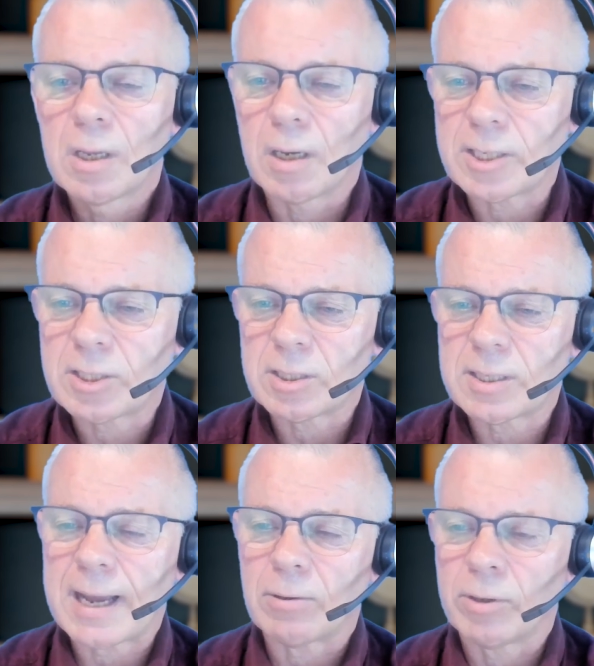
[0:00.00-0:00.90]
license
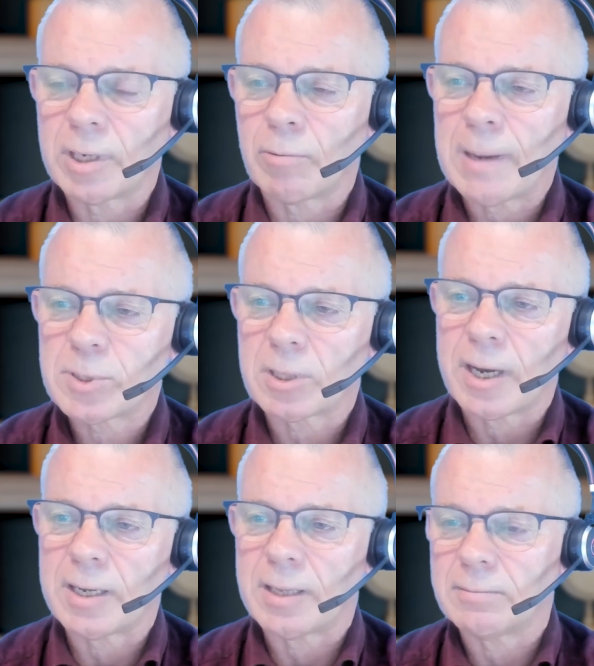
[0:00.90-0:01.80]
that on their
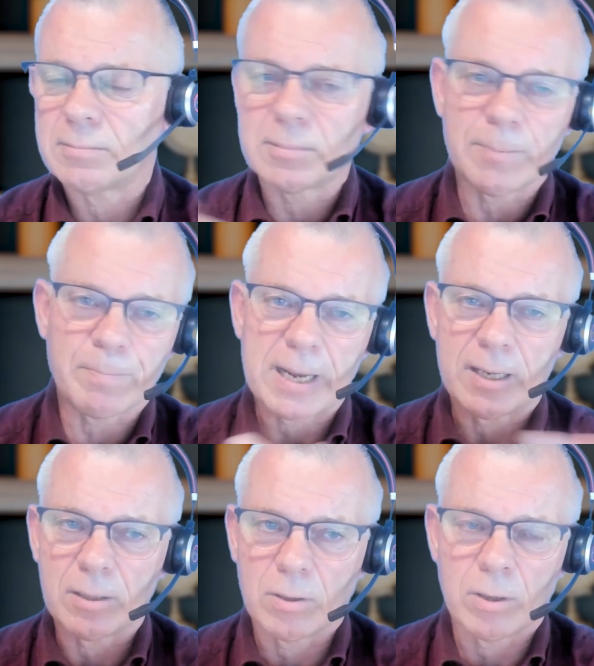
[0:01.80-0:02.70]
website, and
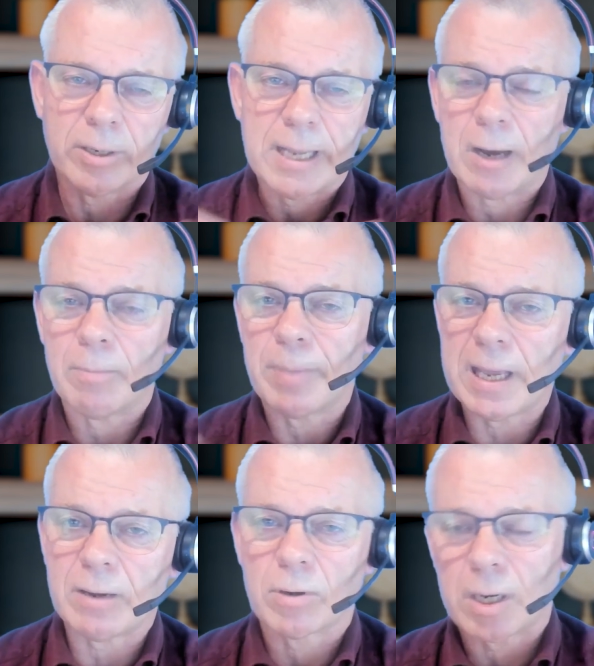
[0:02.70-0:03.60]
depending on how
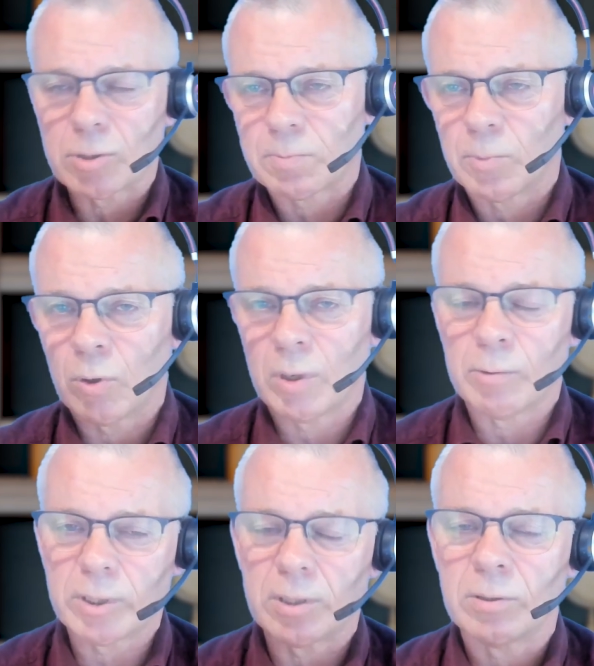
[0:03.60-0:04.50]
big or how small
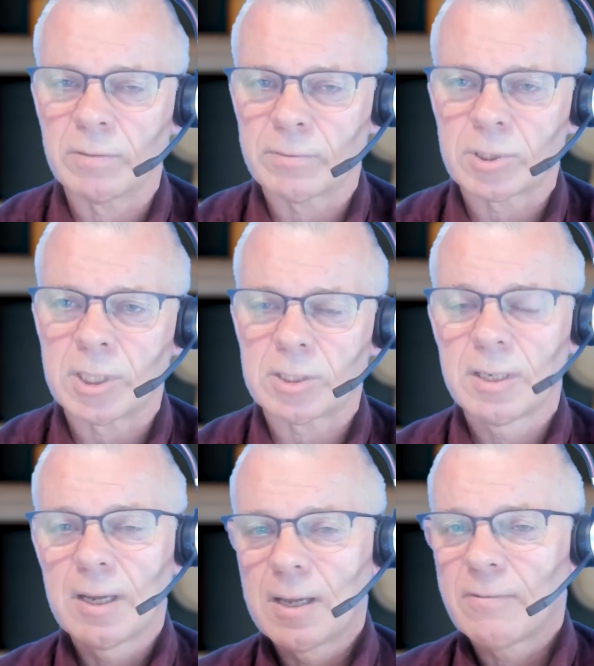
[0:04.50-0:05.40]
and what the universe is,
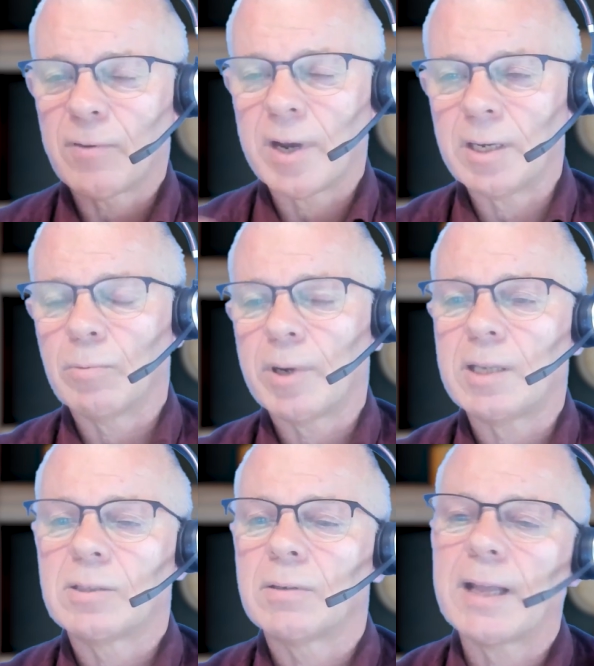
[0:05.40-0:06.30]
find a
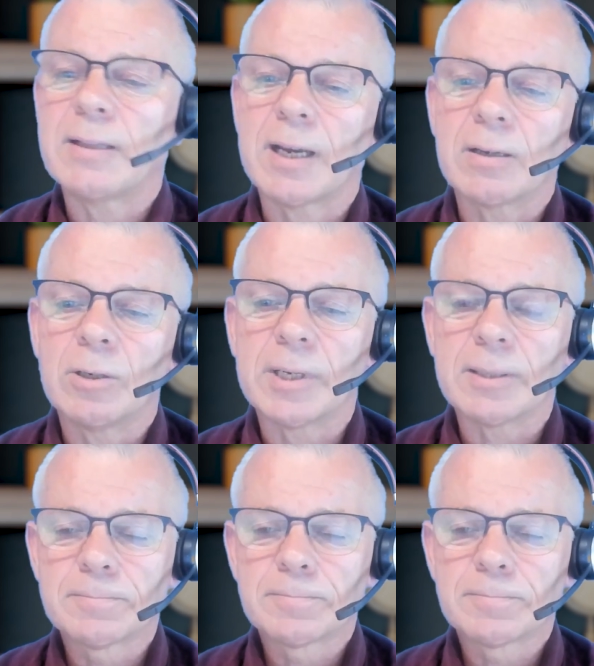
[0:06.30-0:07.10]
way to get that going.